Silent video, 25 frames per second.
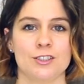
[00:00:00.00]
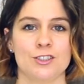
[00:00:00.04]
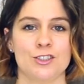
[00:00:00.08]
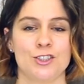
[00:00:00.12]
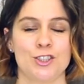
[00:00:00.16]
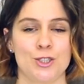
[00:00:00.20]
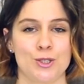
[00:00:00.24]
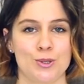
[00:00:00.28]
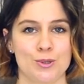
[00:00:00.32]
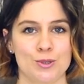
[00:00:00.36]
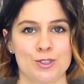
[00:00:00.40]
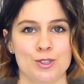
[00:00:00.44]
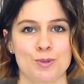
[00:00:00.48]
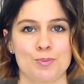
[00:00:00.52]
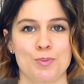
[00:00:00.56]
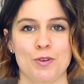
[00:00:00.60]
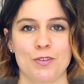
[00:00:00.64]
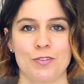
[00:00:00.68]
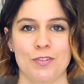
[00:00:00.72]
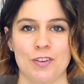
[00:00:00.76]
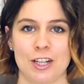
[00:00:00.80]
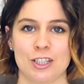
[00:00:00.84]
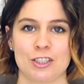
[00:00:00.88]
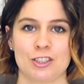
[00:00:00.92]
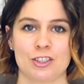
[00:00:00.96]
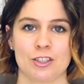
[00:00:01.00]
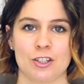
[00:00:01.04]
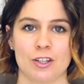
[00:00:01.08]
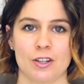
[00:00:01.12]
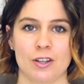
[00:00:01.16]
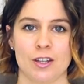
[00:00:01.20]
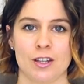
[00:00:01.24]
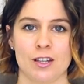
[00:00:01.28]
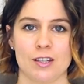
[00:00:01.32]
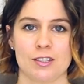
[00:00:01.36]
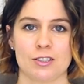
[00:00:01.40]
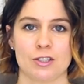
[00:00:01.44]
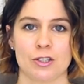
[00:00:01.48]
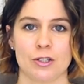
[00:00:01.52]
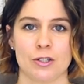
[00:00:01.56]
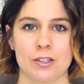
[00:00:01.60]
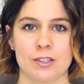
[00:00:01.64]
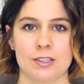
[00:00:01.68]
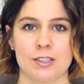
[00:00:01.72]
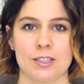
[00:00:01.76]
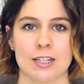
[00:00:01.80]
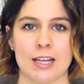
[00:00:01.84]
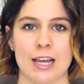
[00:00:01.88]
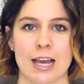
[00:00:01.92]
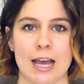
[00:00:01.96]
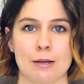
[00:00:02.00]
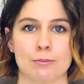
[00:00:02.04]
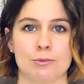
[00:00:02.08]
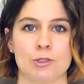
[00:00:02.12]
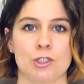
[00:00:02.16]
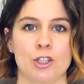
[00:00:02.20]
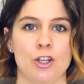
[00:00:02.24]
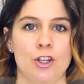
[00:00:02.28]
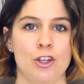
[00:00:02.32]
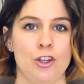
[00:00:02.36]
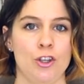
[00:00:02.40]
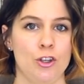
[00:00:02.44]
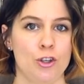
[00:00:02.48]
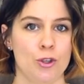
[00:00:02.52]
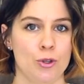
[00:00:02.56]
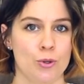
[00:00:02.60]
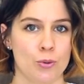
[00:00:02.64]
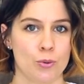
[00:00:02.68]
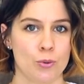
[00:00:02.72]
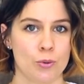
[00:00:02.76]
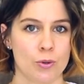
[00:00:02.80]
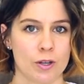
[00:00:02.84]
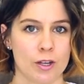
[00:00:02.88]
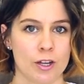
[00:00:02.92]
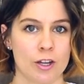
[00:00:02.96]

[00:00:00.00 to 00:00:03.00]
Choose a professional that is going to capture you